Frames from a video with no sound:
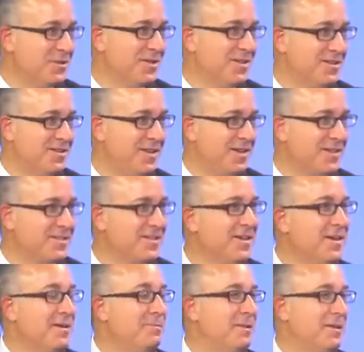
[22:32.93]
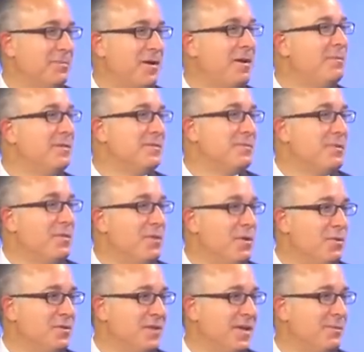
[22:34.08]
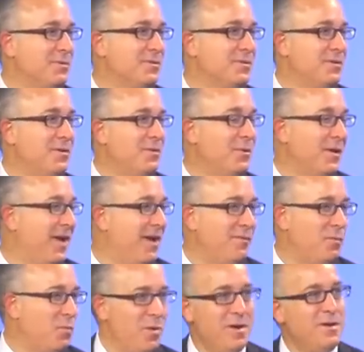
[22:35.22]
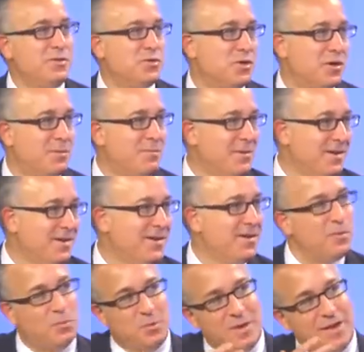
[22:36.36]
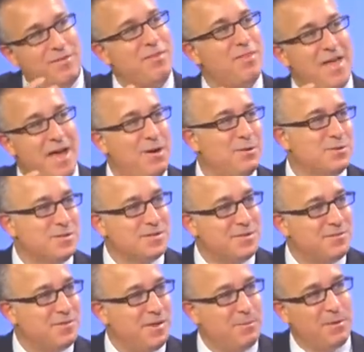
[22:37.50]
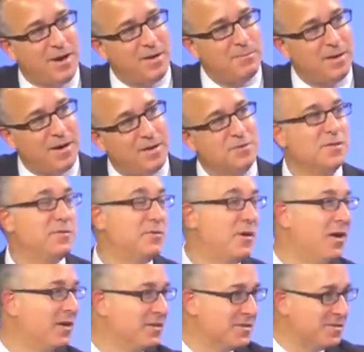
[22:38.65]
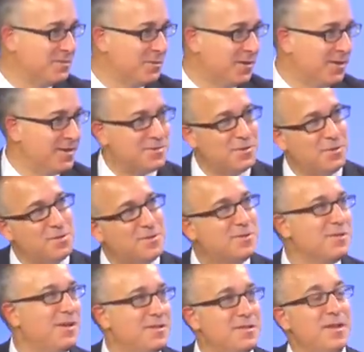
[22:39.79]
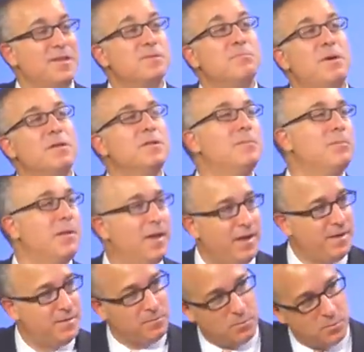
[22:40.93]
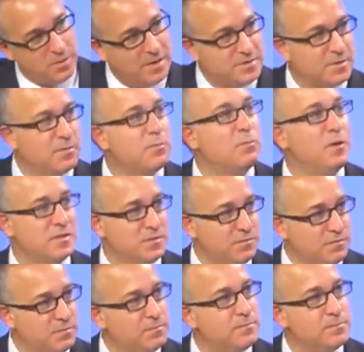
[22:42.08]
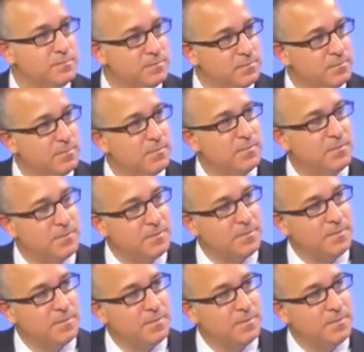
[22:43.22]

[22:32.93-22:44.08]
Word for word: and the ticks. Right. But the problem is those animals only have one germ. but we have thousands of them in our mouths and dogs similarly. So it's, it's, it's multiplied as a risk. Absolutely.